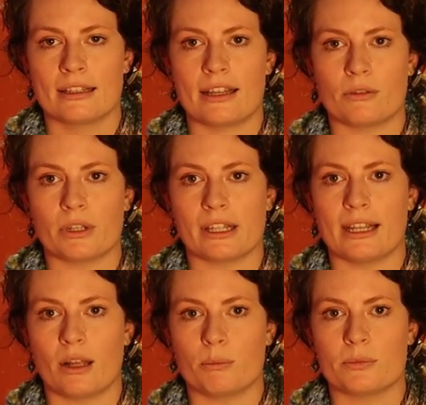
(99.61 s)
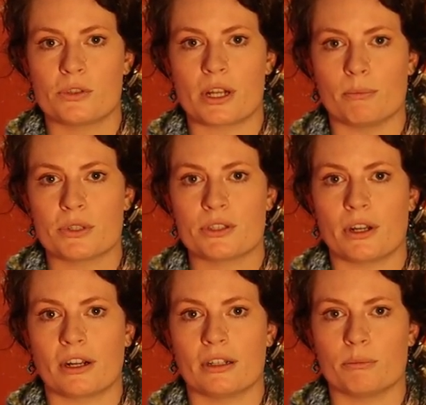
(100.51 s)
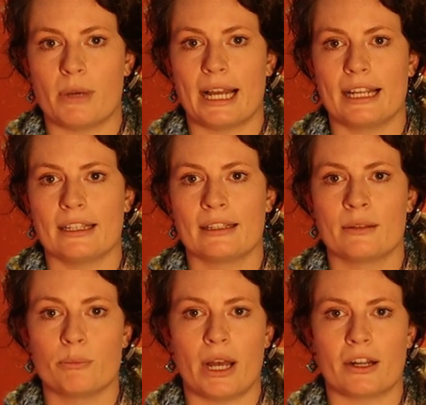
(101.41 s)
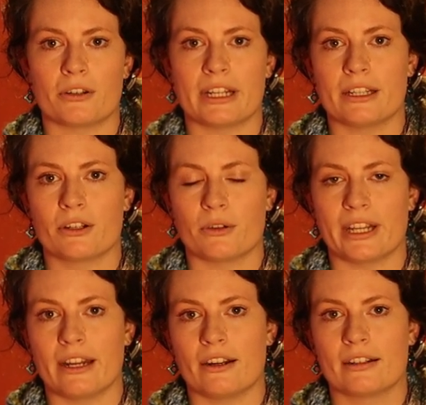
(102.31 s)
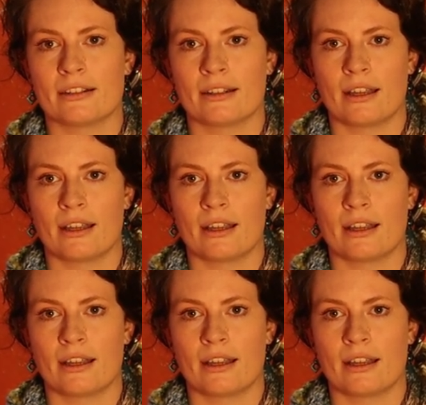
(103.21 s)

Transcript: that really helped jumpstart my pottery career.